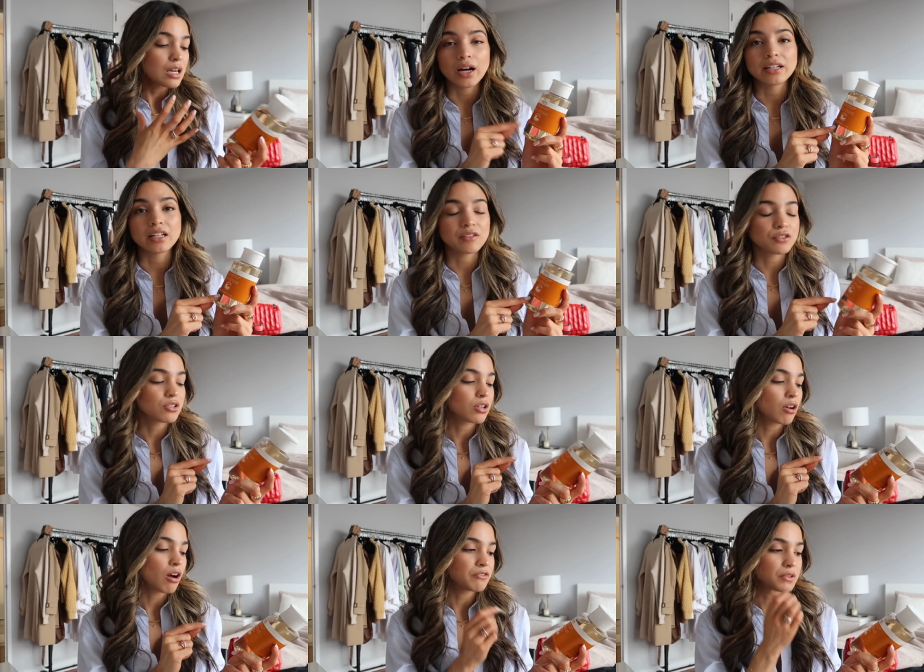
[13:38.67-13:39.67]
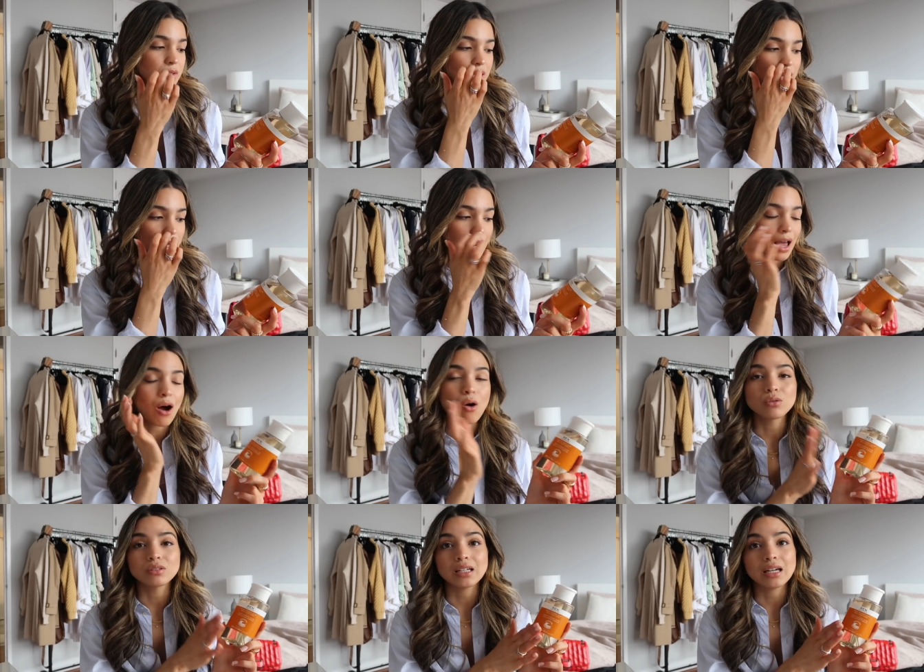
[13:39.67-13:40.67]
I did have to start off using it
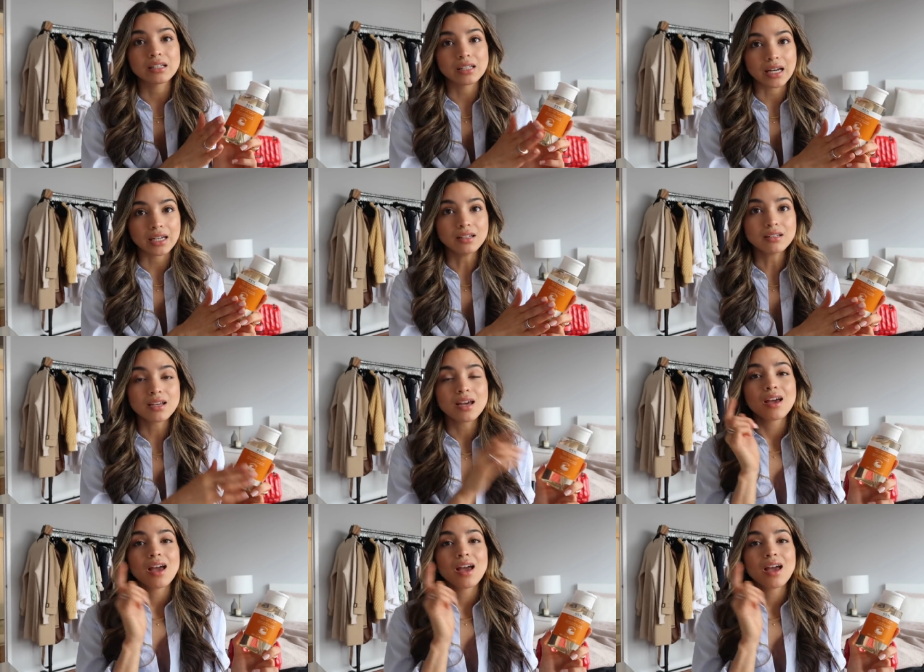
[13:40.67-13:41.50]
only at night